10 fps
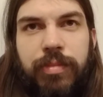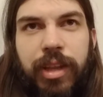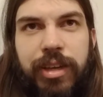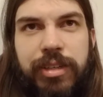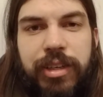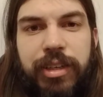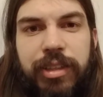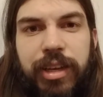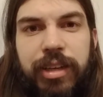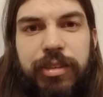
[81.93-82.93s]
And getting
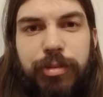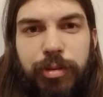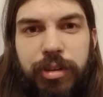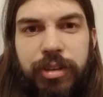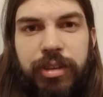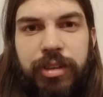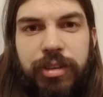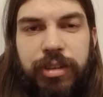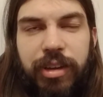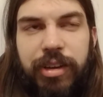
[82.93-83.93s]
that to work
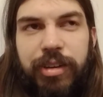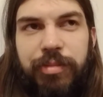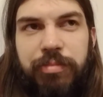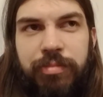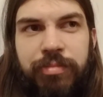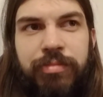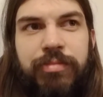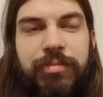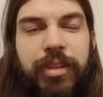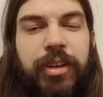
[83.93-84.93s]

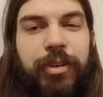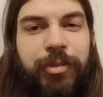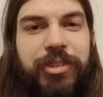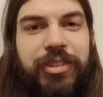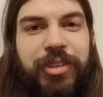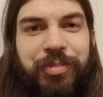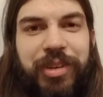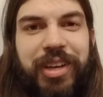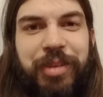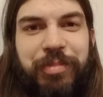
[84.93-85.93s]
was a little bit
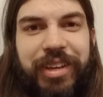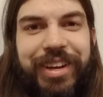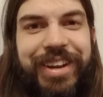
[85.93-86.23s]
complicated.